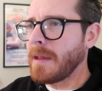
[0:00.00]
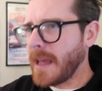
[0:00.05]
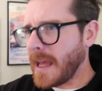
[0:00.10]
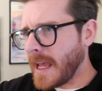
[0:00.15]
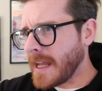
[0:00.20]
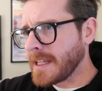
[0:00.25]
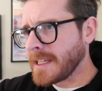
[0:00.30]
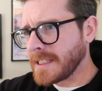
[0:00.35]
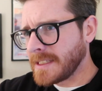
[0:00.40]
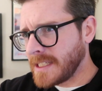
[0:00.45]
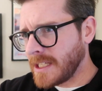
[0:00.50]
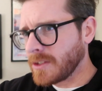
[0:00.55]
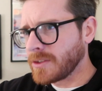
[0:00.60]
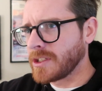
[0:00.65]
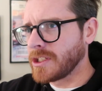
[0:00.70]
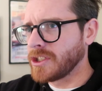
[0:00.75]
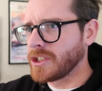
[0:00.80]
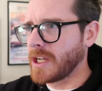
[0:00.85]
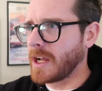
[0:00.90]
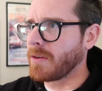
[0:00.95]
And
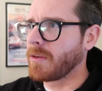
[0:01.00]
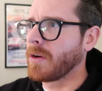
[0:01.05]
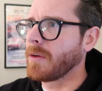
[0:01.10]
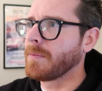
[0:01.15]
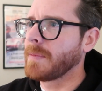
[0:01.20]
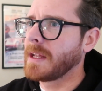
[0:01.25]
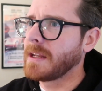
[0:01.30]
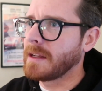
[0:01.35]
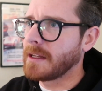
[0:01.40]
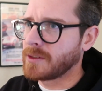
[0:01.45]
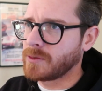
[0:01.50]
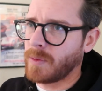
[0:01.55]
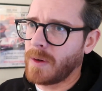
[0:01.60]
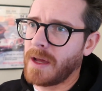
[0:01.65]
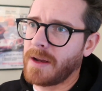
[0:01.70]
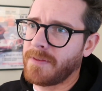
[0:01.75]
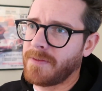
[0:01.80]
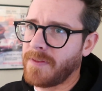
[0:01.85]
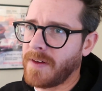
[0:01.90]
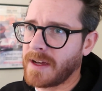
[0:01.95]
casinos in general, and it's
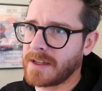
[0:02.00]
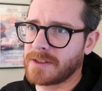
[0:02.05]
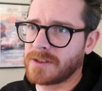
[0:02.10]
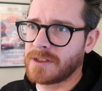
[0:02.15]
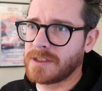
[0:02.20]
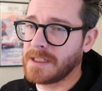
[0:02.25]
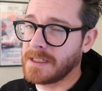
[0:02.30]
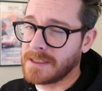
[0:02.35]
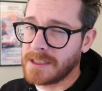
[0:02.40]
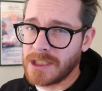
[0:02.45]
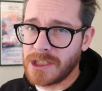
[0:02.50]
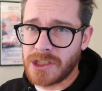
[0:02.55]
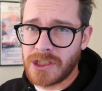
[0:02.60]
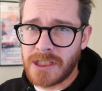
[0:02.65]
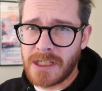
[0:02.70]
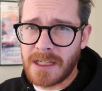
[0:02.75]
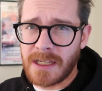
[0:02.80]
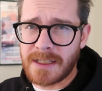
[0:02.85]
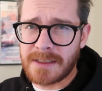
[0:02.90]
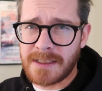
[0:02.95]
why it affects
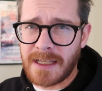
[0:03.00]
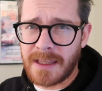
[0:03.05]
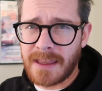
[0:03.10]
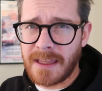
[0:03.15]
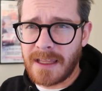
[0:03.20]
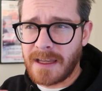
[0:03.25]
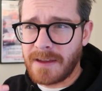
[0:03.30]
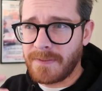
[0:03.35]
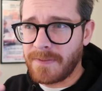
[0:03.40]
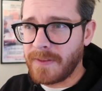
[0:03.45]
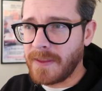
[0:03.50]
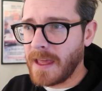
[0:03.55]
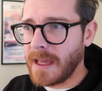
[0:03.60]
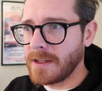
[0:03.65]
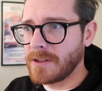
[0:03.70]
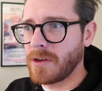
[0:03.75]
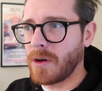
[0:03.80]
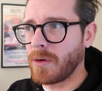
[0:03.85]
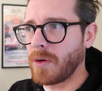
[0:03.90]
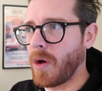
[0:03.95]
CCG, is I think if
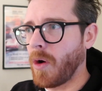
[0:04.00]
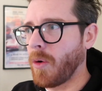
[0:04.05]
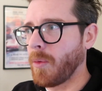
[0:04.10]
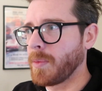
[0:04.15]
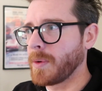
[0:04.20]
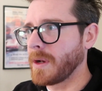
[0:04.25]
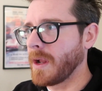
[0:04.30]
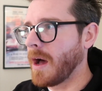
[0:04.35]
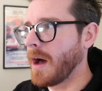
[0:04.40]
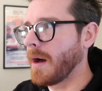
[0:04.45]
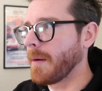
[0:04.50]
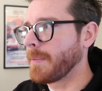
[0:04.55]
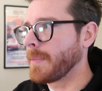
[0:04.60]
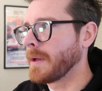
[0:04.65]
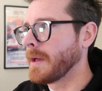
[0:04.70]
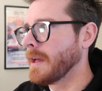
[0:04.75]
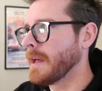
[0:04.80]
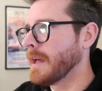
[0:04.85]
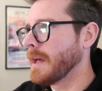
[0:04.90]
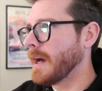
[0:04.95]
they don't open
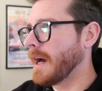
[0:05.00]
up